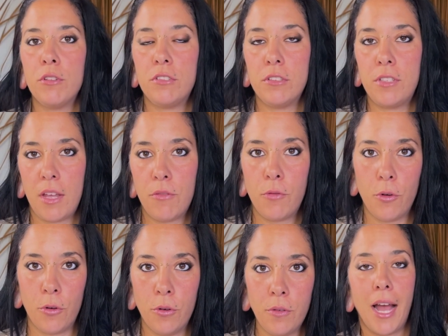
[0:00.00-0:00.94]
on to day
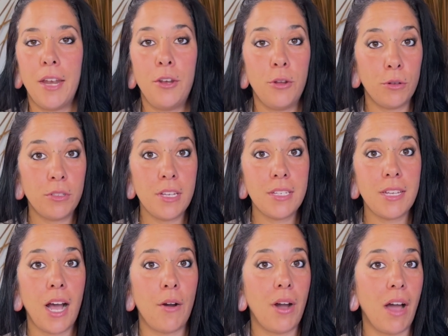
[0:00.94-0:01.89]
4, and notice
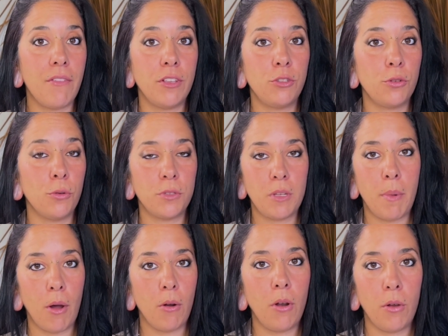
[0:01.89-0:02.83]
how I haven't talked
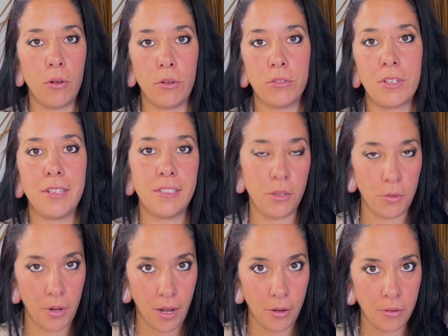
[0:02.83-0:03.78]
about logos until
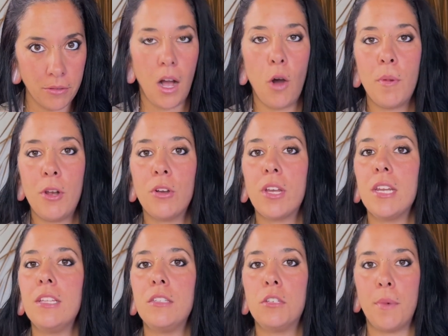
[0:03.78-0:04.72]
now. I'll be looking
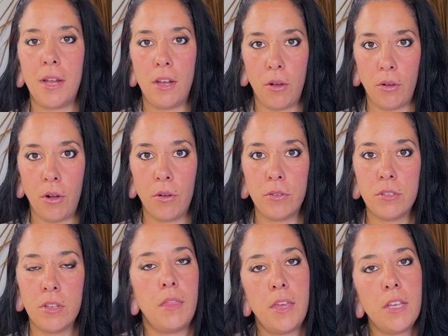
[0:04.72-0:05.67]
into my
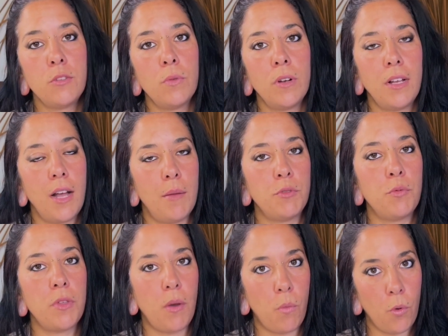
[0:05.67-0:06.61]
logos. This one comes
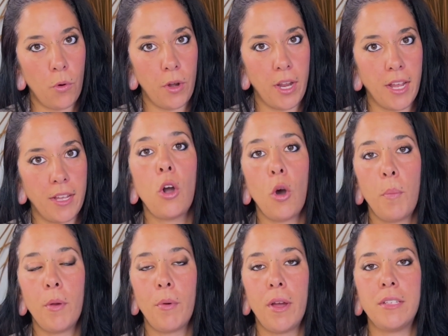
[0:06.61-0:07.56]
with a warning.
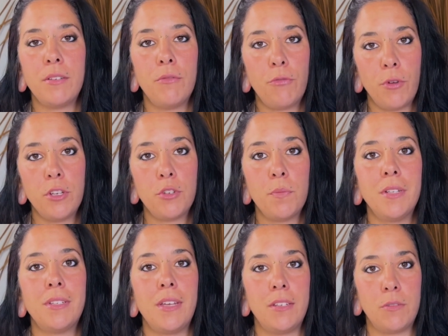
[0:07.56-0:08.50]
Copyright
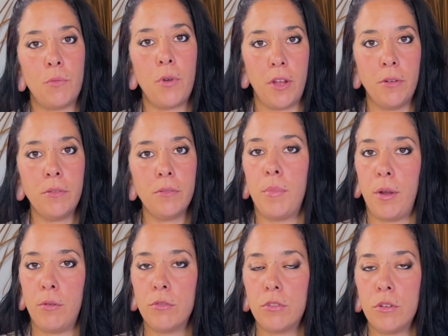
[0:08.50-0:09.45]
infringement is real, but
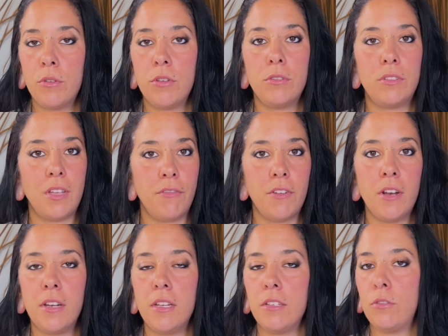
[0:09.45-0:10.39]
also you
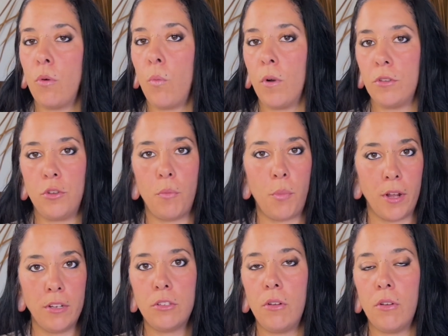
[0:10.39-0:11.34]
definitely don't want your
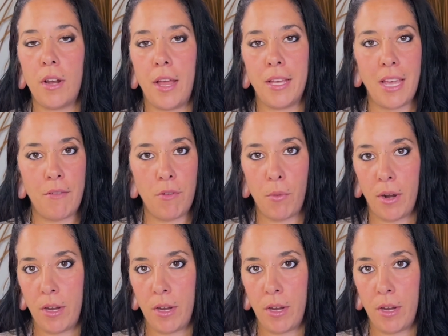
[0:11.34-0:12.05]
brand to look like everyone